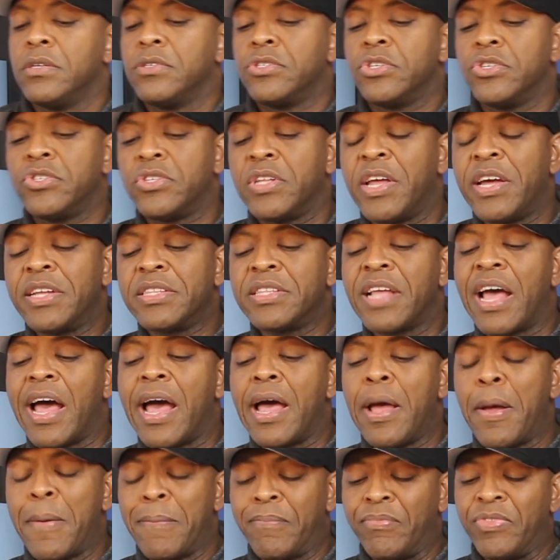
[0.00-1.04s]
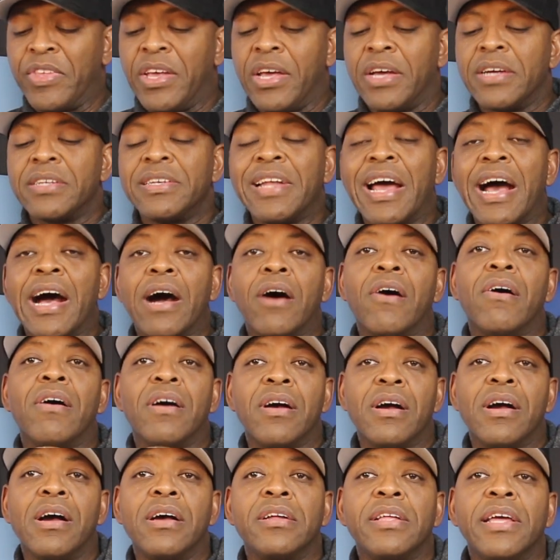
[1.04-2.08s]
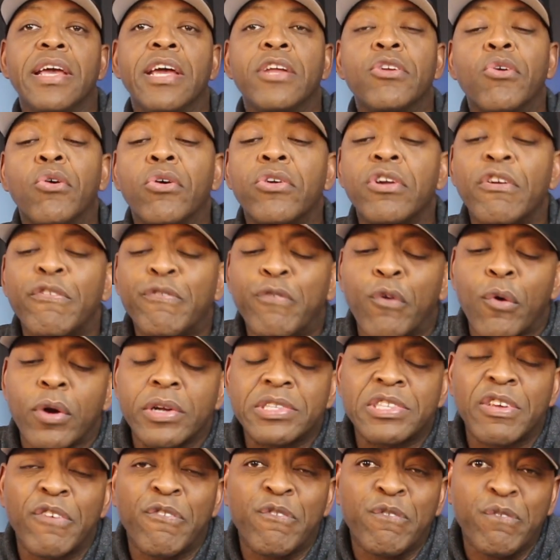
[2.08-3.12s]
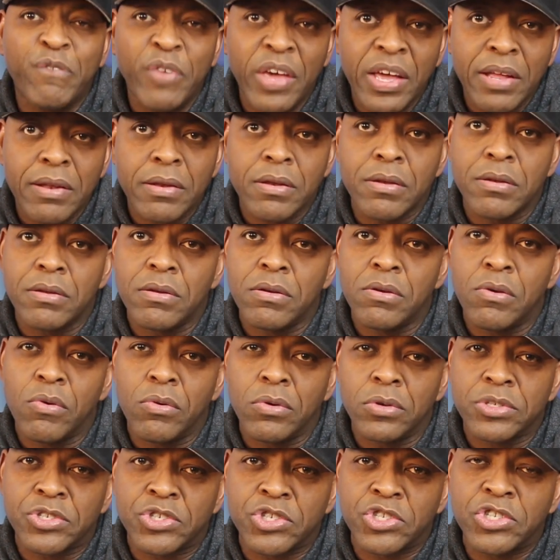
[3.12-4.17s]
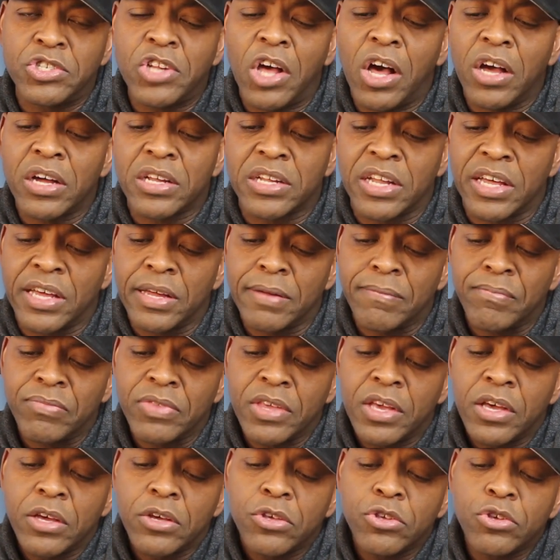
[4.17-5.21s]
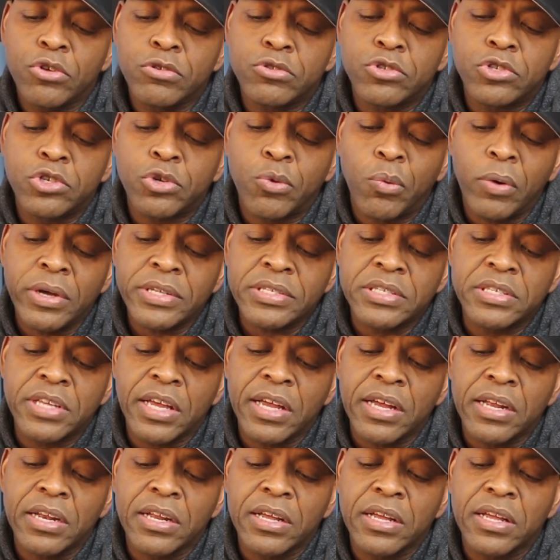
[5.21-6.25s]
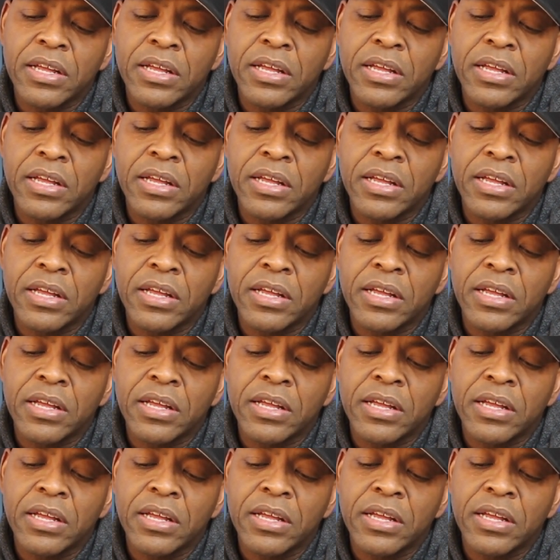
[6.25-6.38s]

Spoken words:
Just like that. Now, in order for it to fit snugly, you twist it